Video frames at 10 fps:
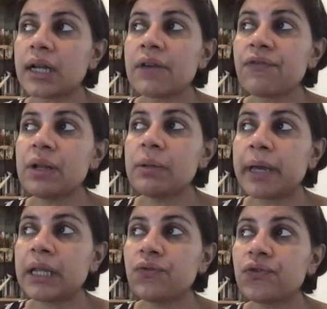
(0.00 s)
And I feel
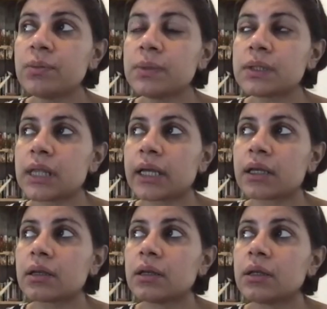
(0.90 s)
many films,
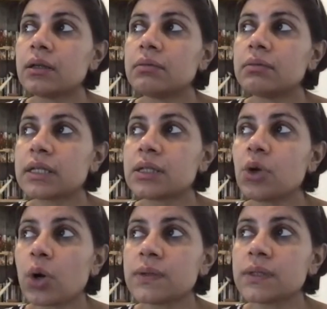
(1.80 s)
there's a
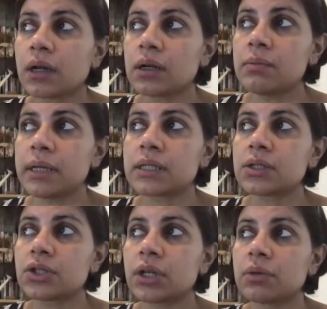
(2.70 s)
lot of subtle
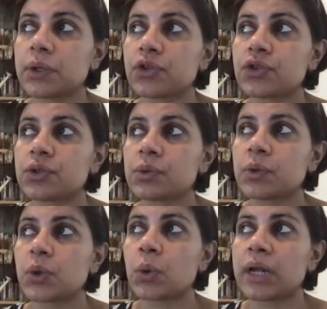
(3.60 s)
messaging which
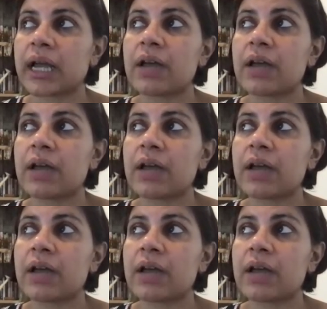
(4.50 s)
you don't like.